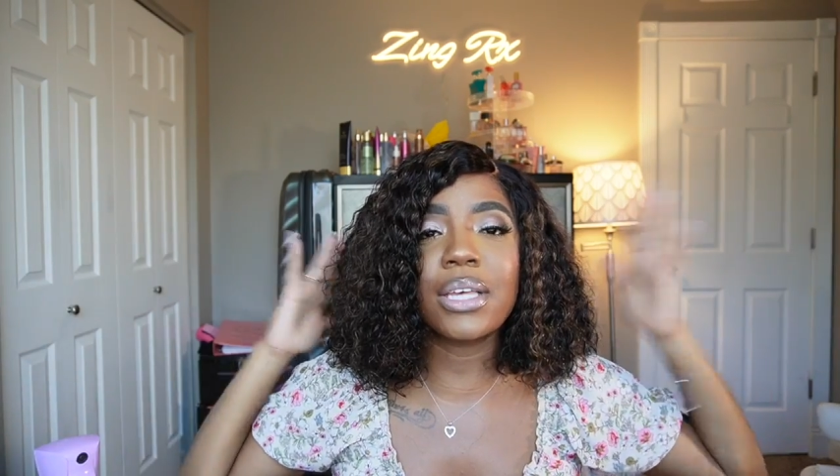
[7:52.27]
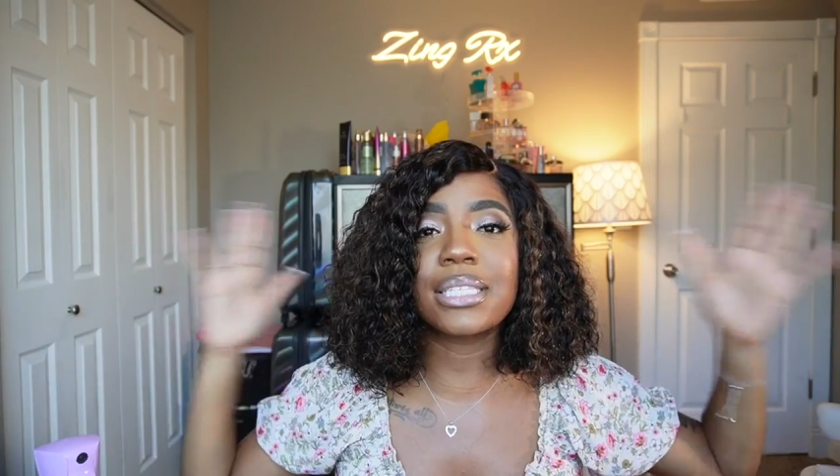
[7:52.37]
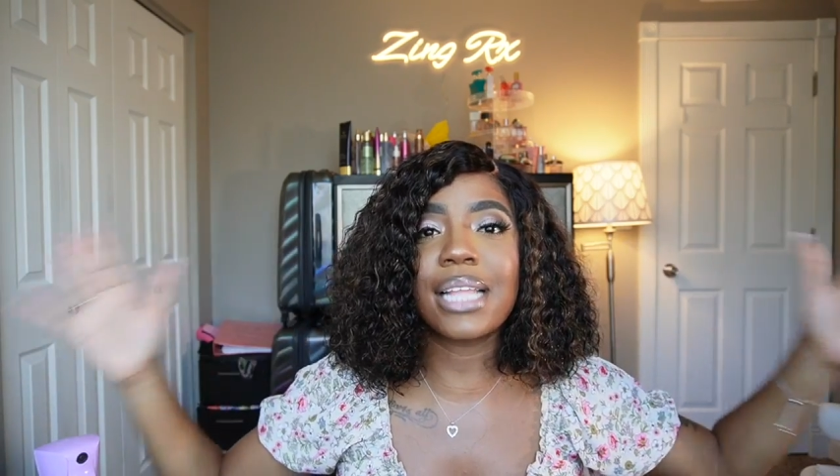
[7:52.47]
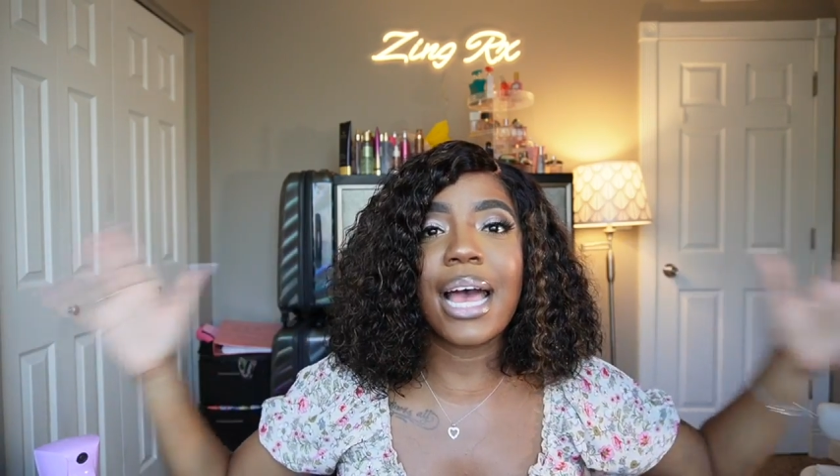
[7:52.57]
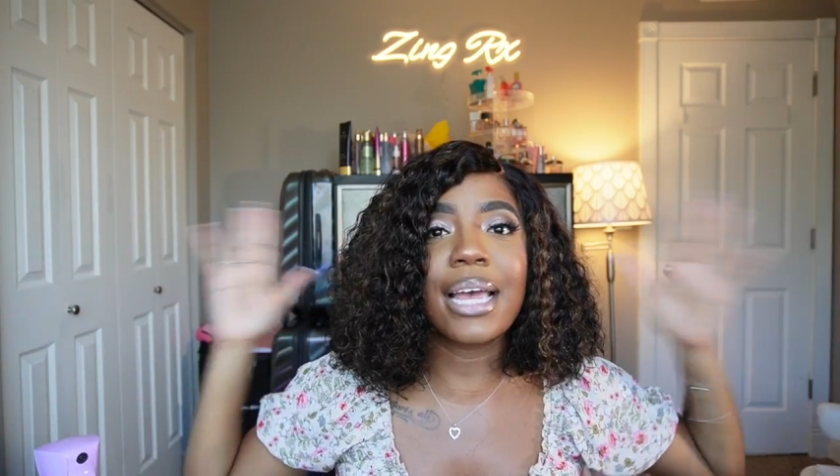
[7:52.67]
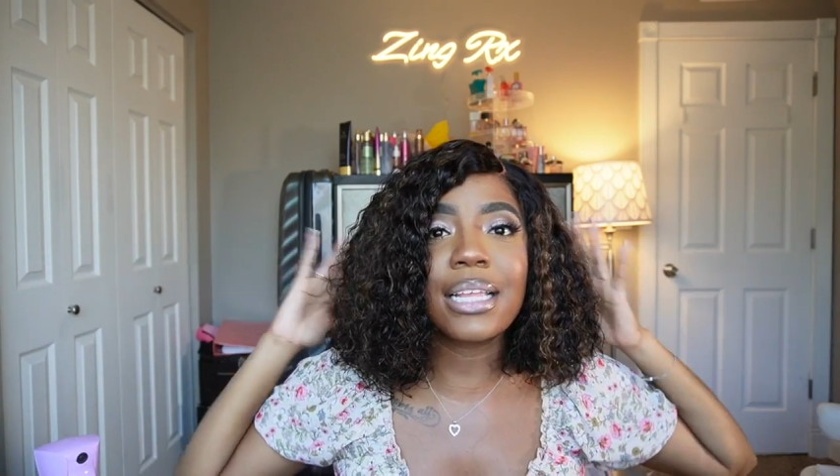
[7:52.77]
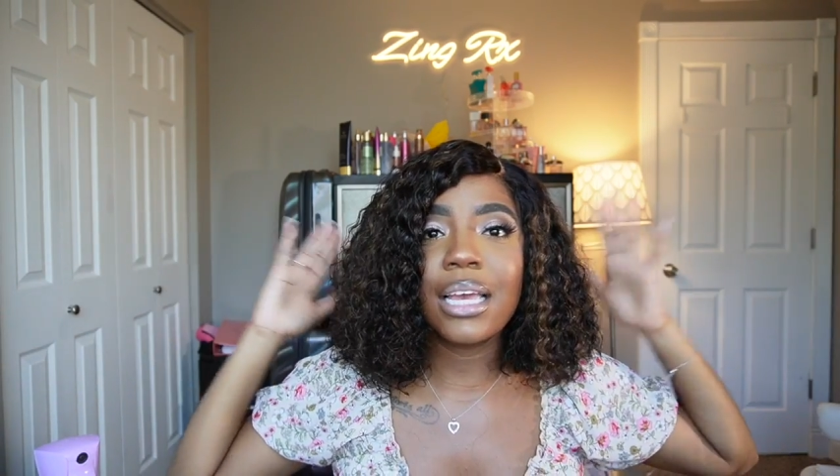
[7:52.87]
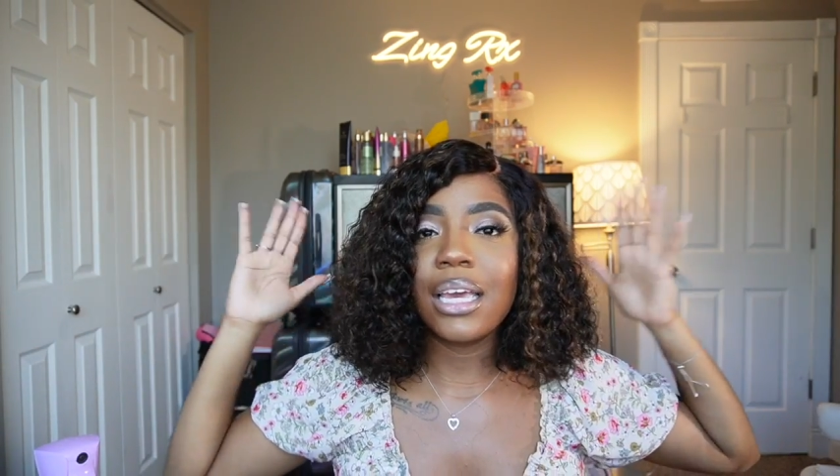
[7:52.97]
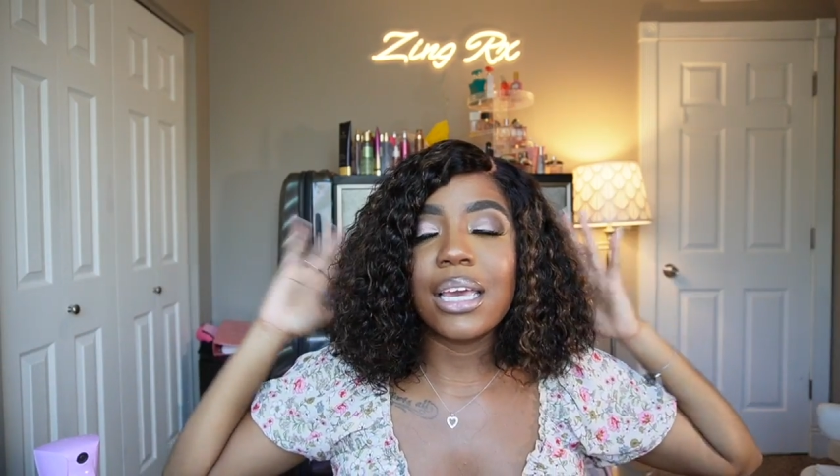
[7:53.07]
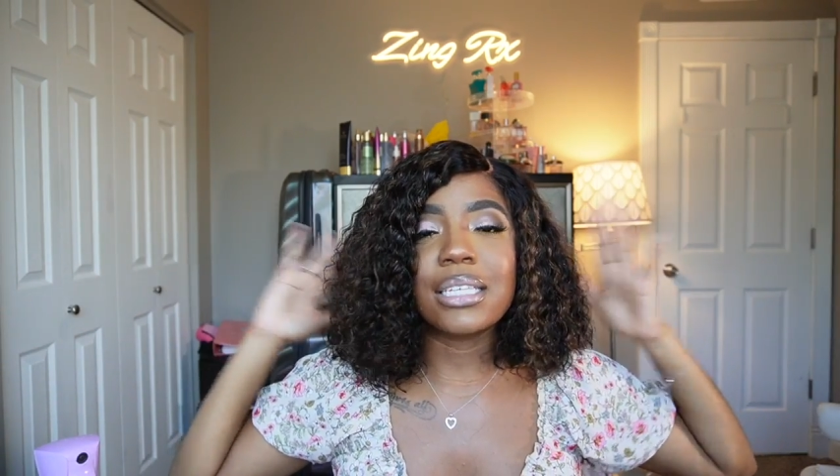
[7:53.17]
It's not
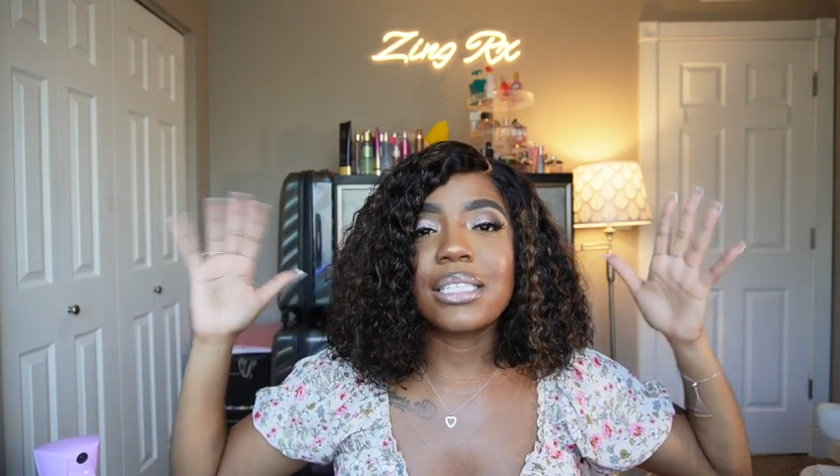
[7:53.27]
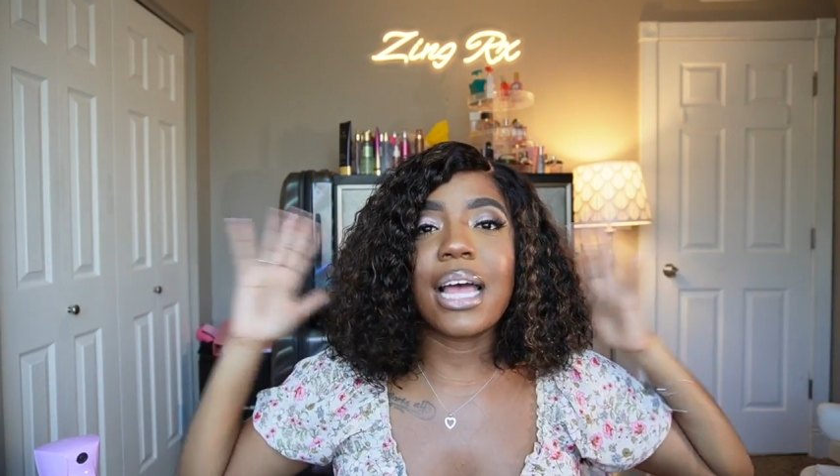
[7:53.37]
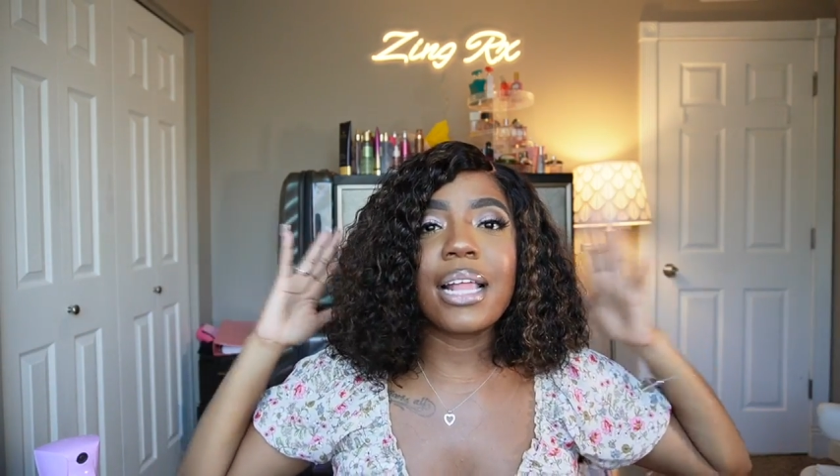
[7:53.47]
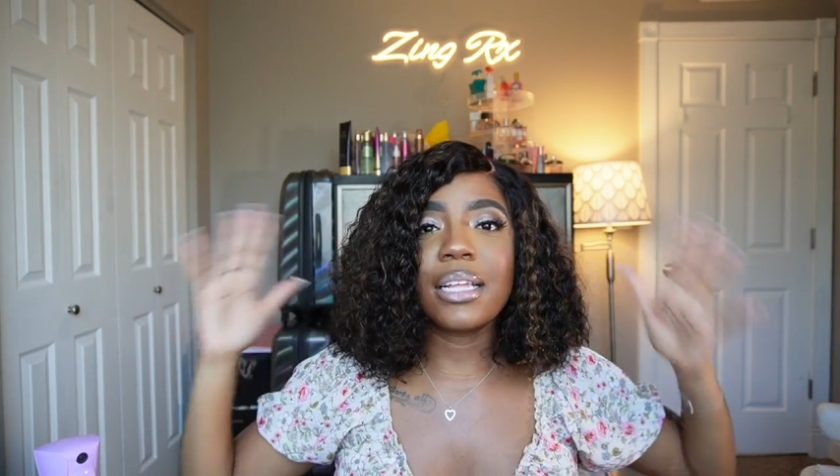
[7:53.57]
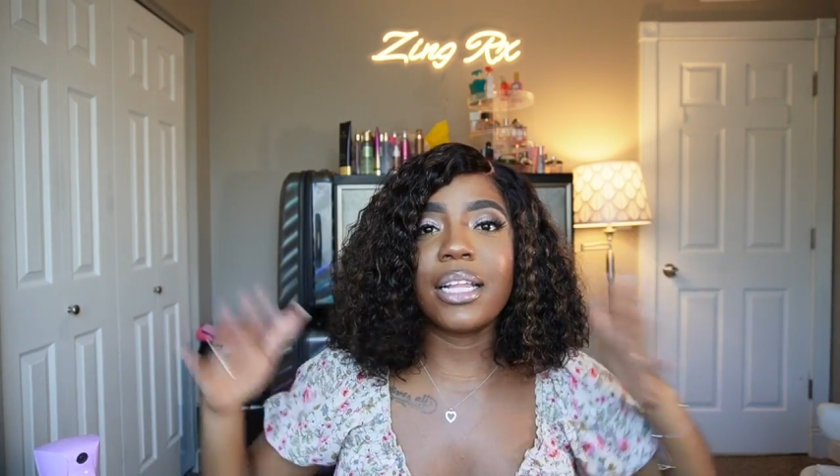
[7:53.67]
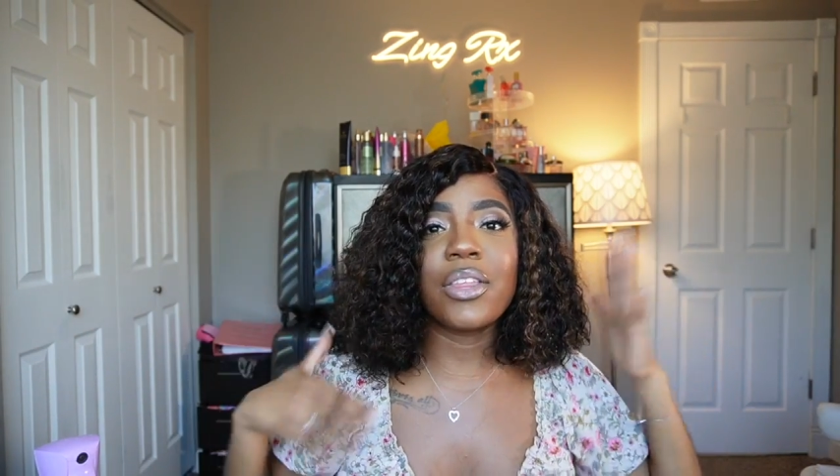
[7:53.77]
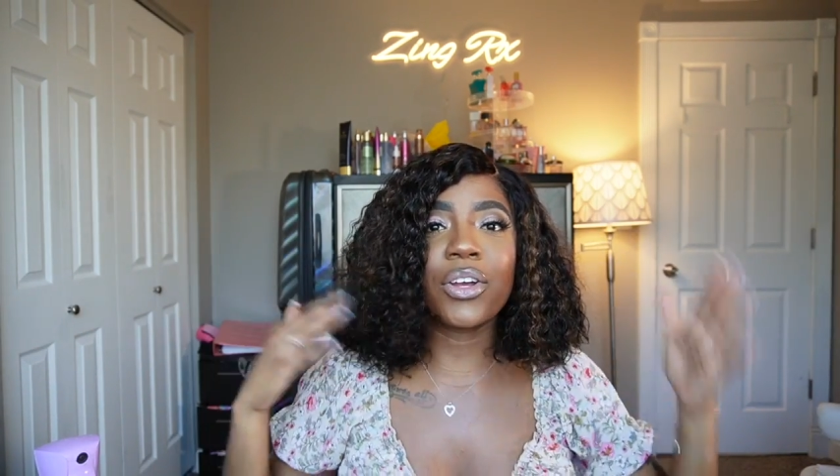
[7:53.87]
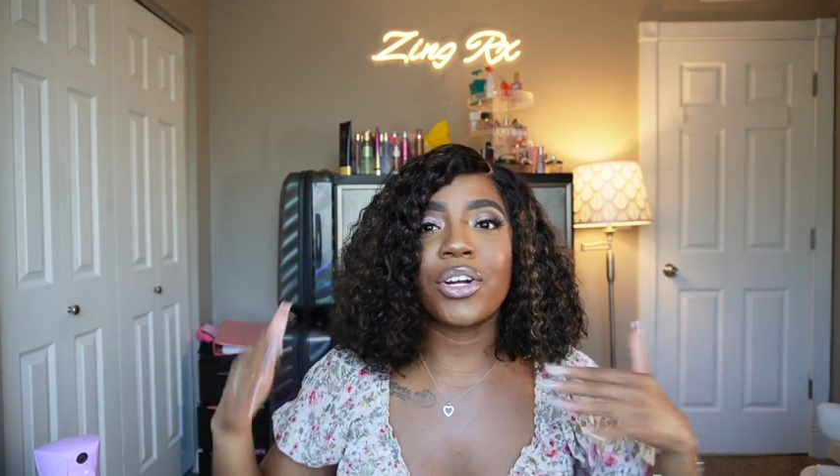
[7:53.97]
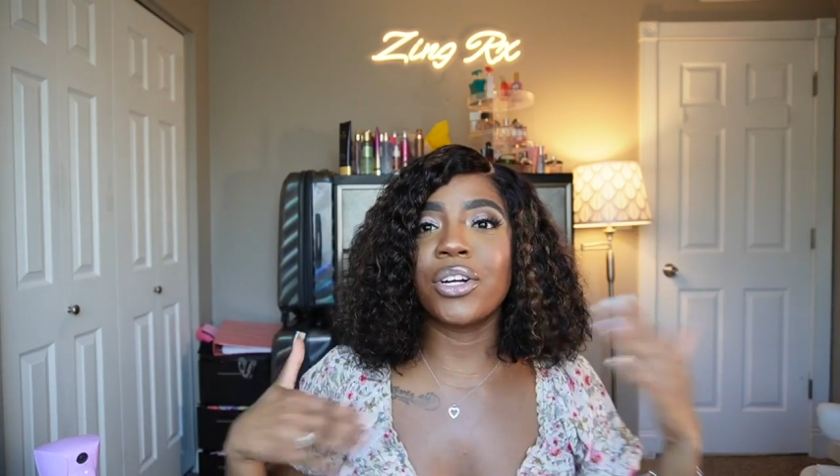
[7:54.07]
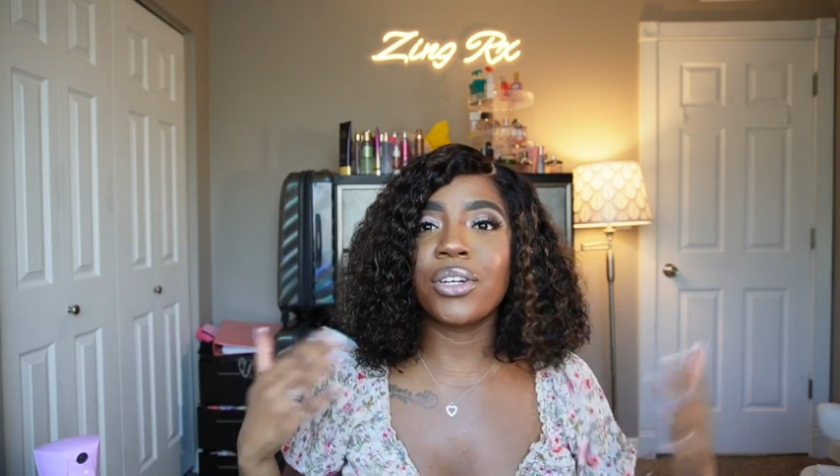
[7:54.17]

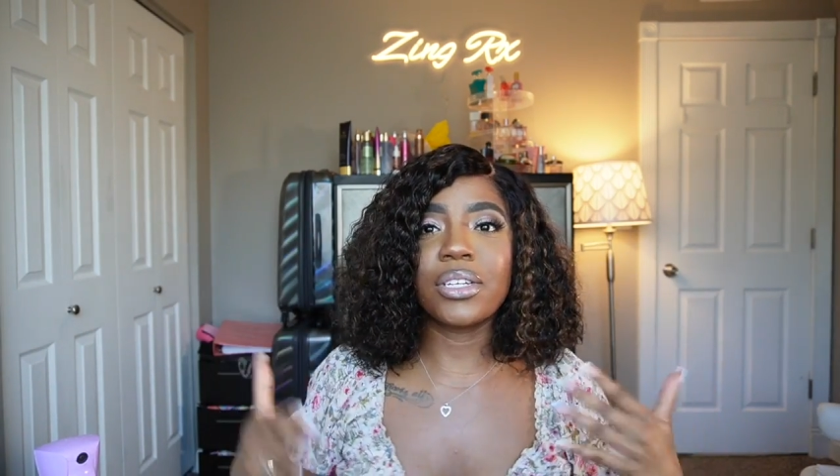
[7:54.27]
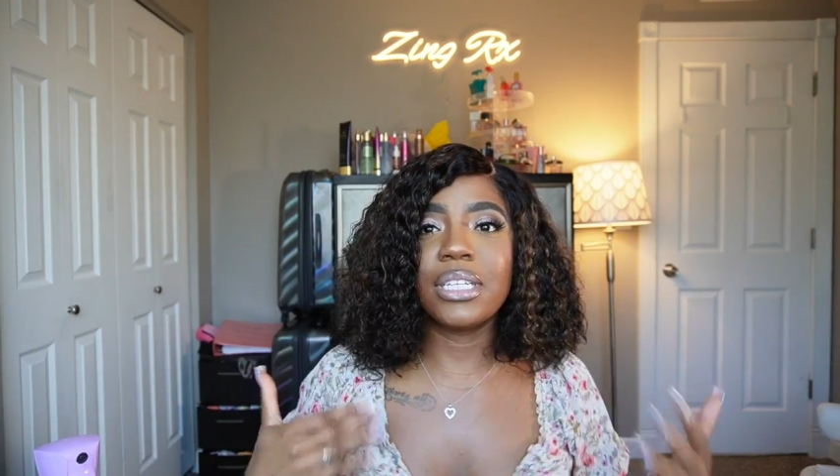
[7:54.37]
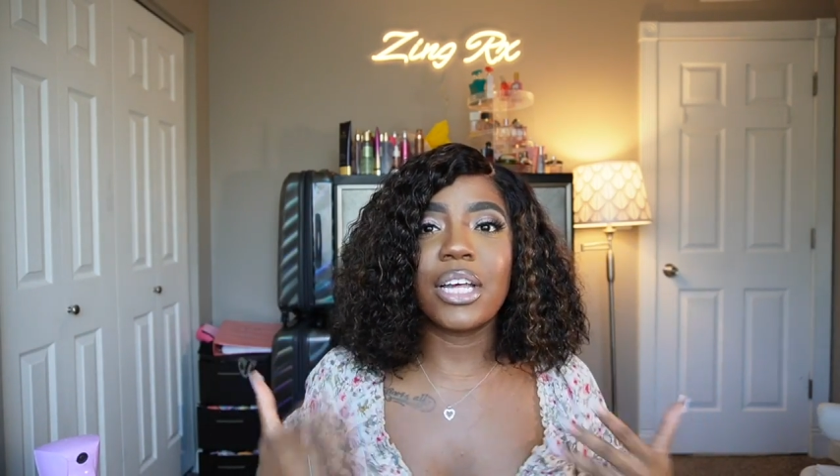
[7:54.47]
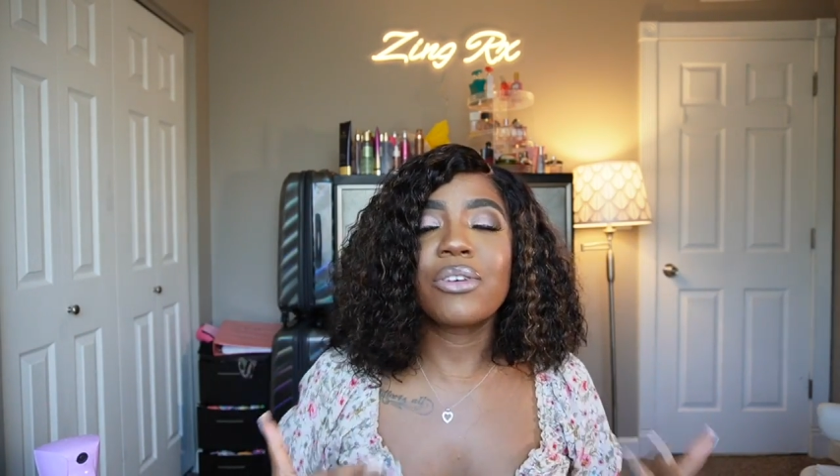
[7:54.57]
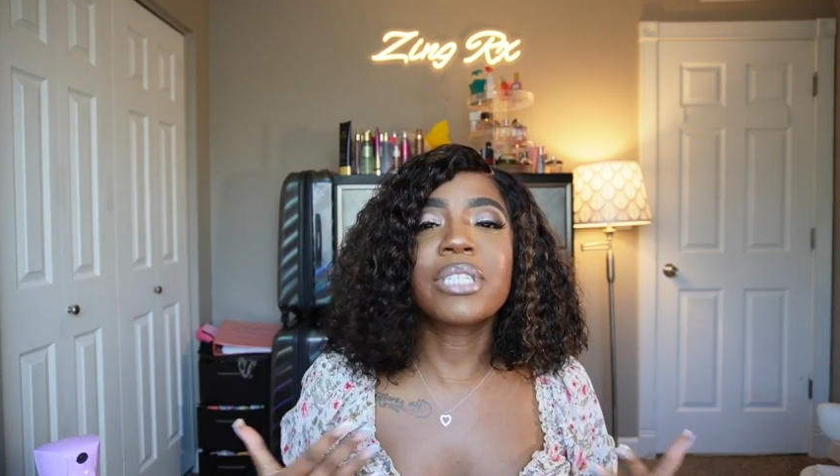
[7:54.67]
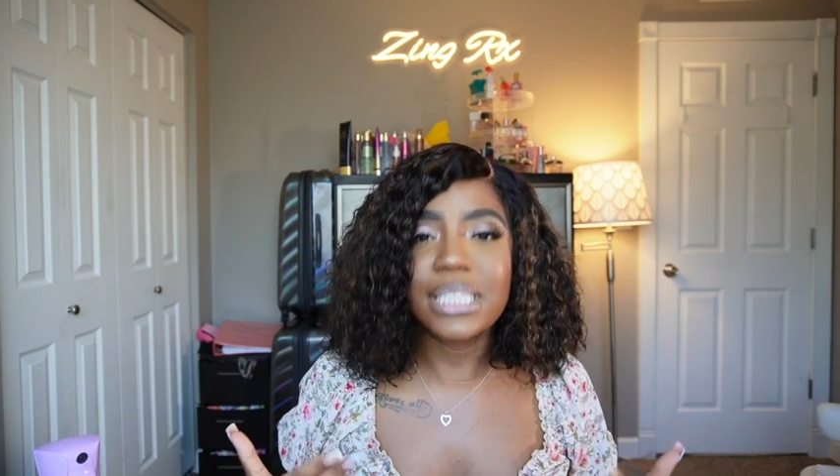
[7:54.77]
another